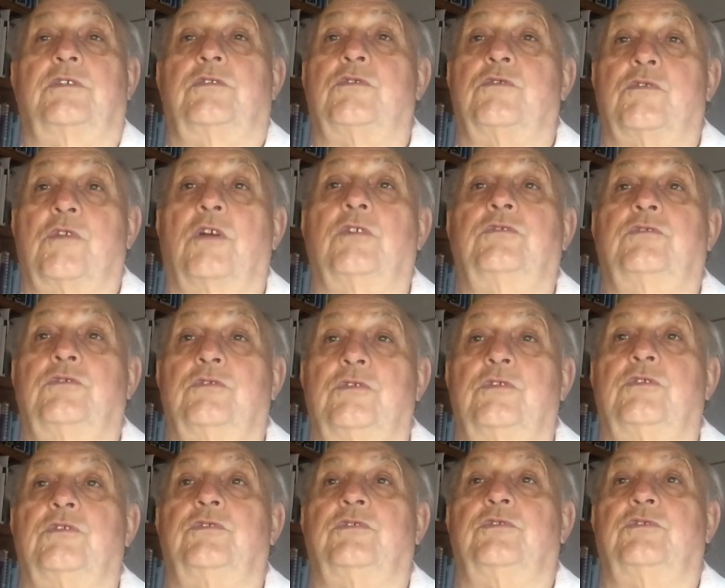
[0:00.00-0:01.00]
not to
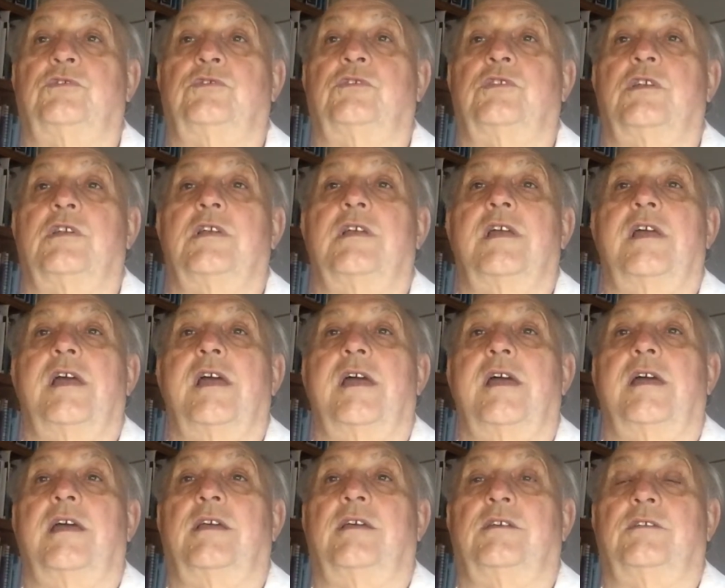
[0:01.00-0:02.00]
lose
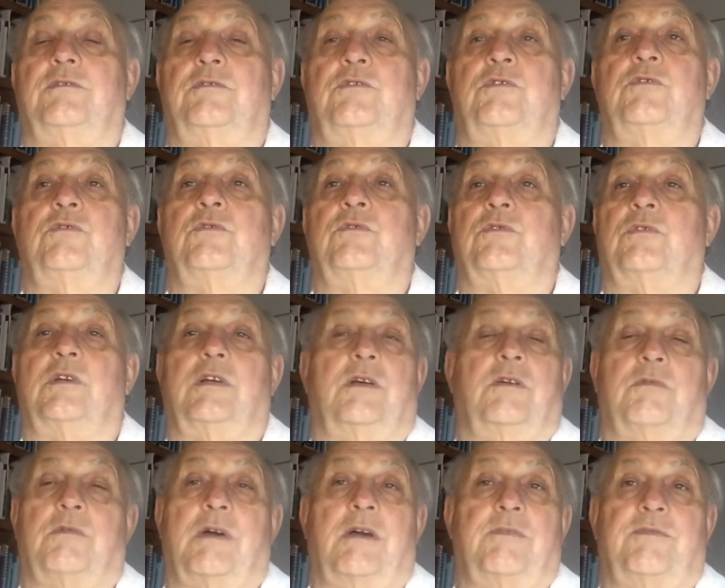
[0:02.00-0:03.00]

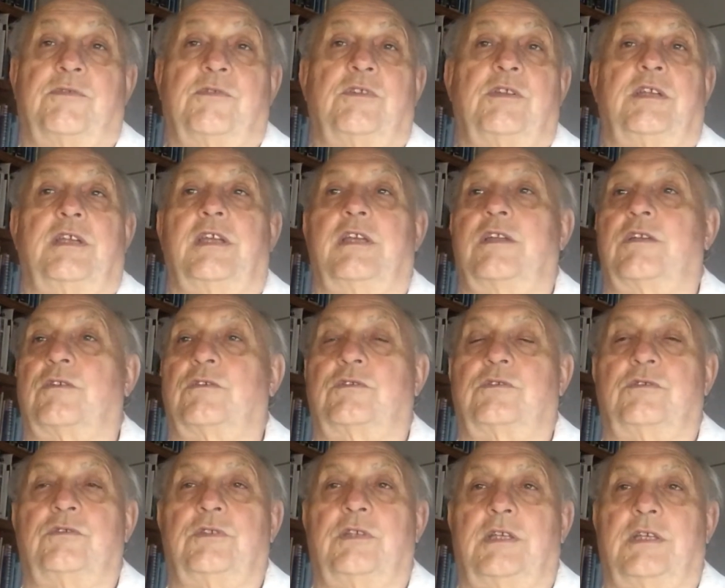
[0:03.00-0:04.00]
a full year or
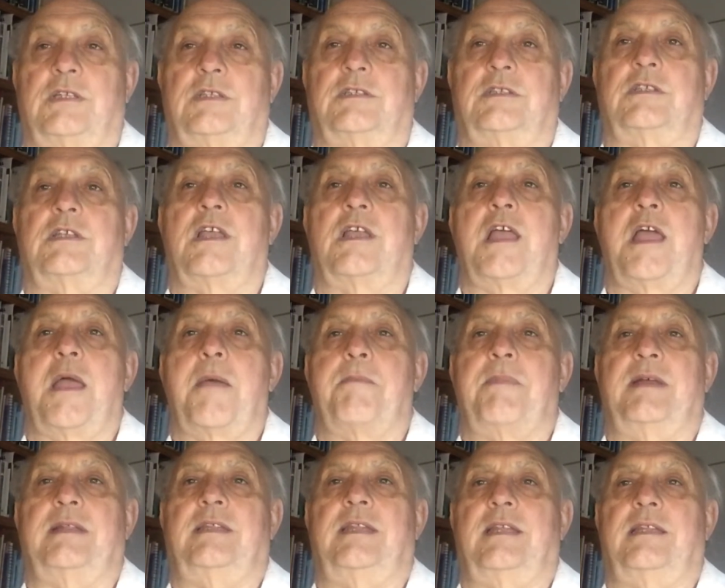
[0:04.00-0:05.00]
2 years,
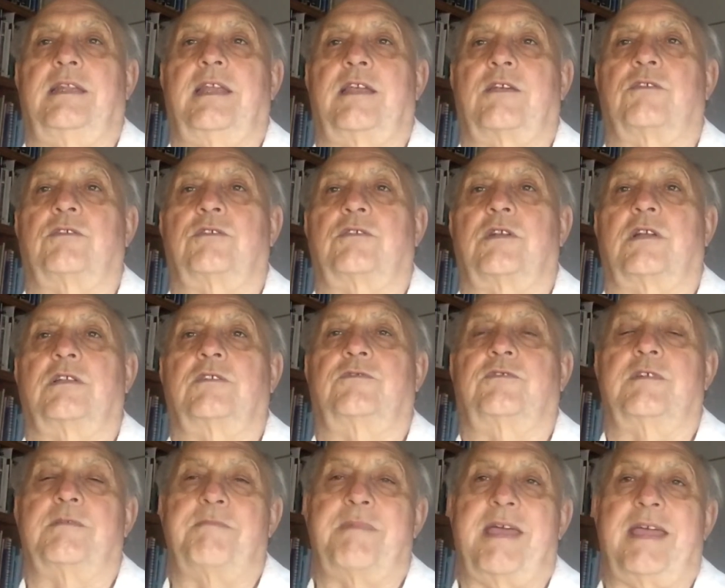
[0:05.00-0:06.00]
but that they could
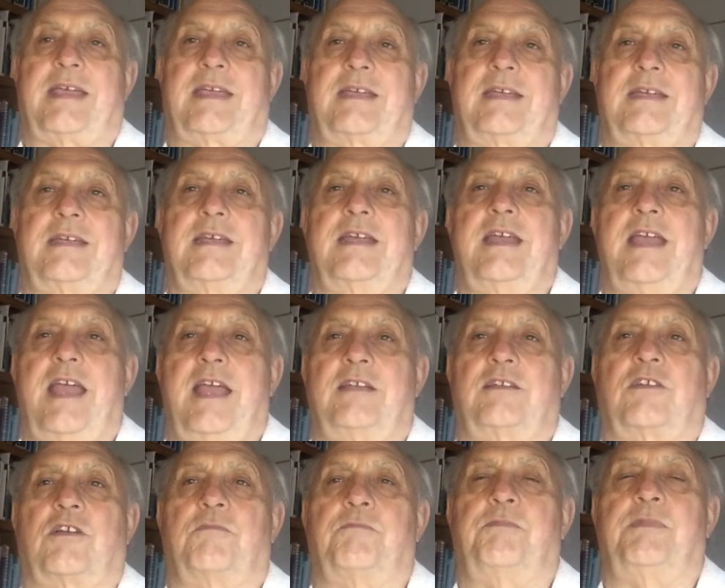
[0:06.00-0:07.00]
transfer back
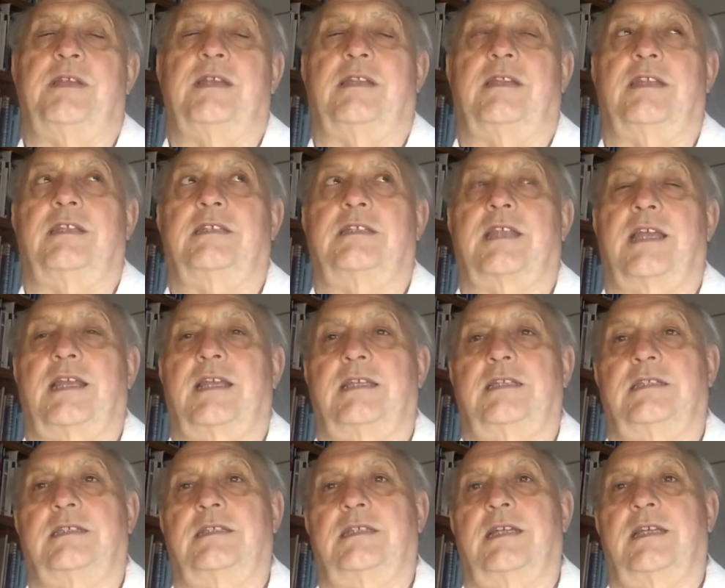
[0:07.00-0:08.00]
and complete their
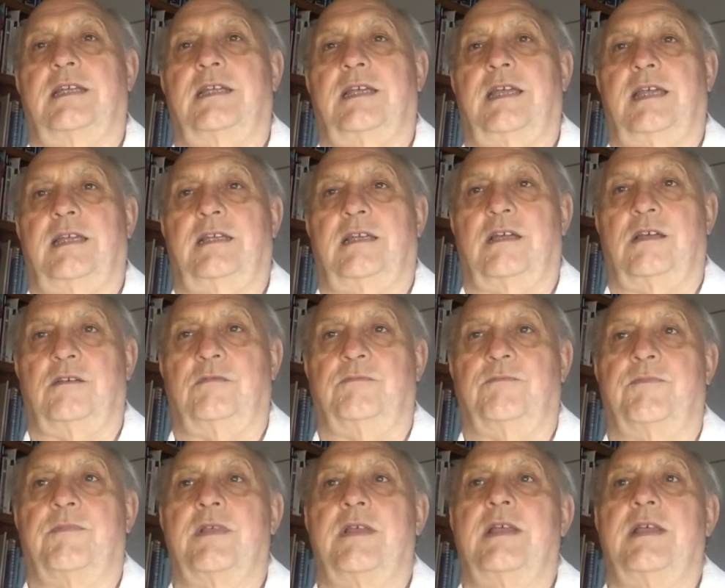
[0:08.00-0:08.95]
studies at home.